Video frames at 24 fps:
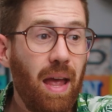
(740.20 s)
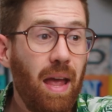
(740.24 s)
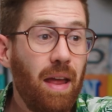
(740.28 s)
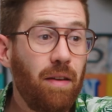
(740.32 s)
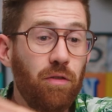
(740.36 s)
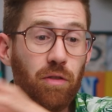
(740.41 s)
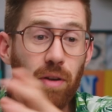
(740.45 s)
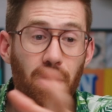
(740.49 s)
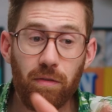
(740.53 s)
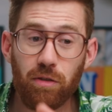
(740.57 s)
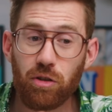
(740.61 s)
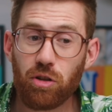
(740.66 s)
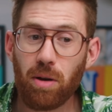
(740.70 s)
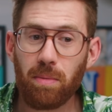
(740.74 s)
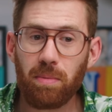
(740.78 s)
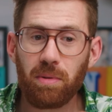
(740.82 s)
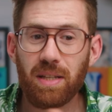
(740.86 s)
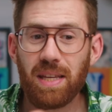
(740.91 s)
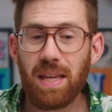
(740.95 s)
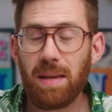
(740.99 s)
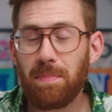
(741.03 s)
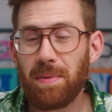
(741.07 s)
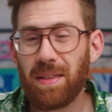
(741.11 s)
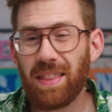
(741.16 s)
And if you're having trouble
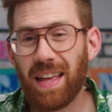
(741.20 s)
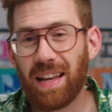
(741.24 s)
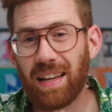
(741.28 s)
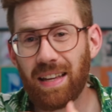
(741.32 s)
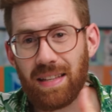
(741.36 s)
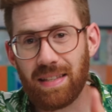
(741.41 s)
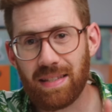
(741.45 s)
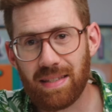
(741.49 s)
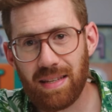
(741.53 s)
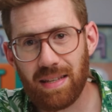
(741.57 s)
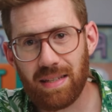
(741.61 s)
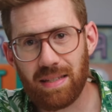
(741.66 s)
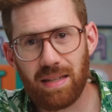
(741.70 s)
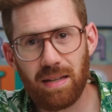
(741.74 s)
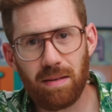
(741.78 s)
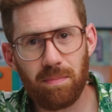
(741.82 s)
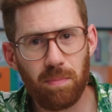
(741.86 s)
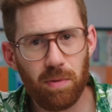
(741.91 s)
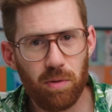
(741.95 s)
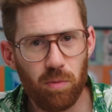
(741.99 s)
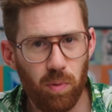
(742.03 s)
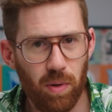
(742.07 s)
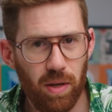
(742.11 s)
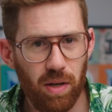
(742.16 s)
keeping that consistent
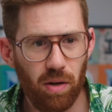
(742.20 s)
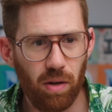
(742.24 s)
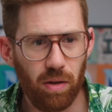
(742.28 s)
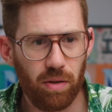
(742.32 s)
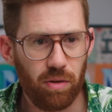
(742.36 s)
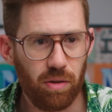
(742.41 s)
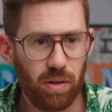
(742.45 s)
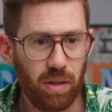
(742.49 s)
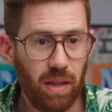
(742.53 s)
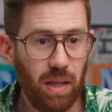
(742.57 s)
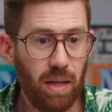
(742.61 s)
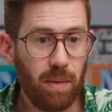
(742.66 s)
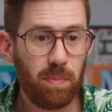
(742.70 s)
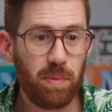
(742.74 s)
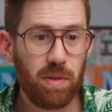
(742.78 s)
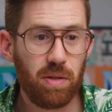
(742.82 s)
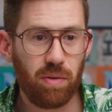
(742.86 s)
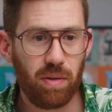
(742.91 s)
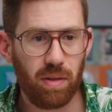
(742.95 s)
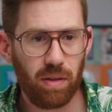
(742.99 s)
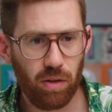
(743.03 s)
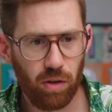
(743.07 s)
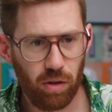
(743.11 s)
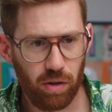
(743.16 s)
between all your clips, you
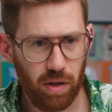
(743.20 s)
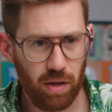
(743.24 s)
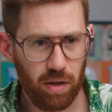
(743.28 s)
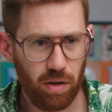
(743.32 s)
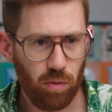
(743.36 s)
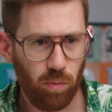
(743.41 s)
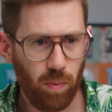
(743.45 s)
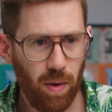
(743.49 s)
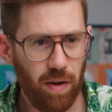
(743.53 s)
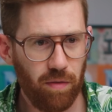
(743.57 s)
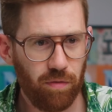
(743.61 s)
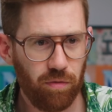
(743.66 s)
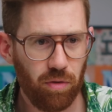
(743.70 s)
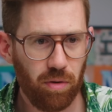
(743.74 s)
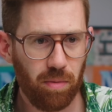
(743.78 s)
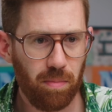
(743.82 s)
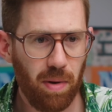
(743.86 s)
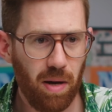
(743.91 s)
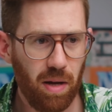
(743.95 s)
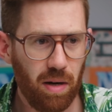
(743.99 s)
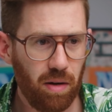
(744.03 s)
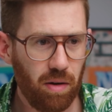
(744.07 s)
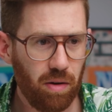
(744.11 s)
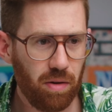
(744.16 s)
can look at your waveform
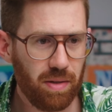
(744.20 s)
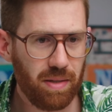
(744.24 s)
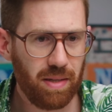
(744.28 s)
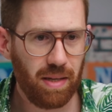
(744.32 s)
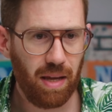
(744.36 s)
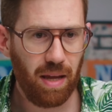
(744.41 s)
monitors.